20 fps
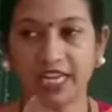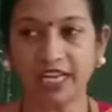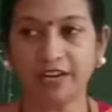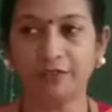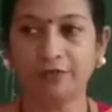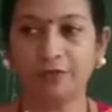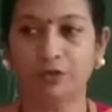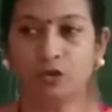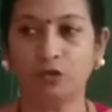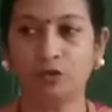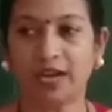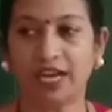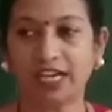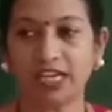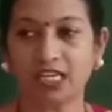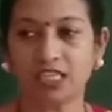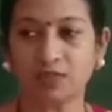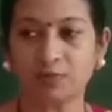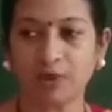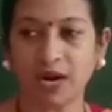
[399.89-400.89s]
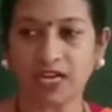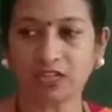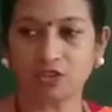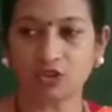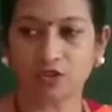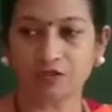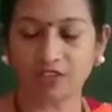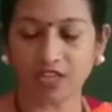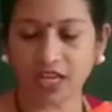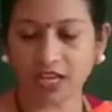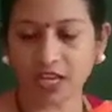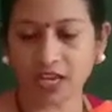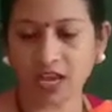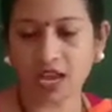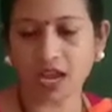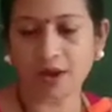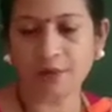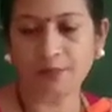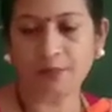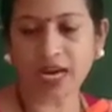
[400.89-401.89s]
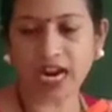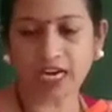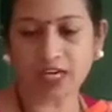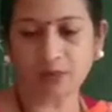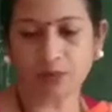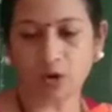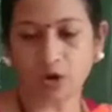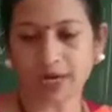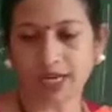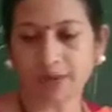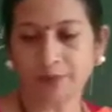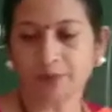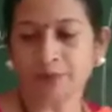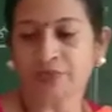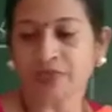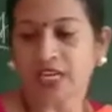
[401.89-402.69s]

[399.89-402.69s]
leaf to various parts of the plant body.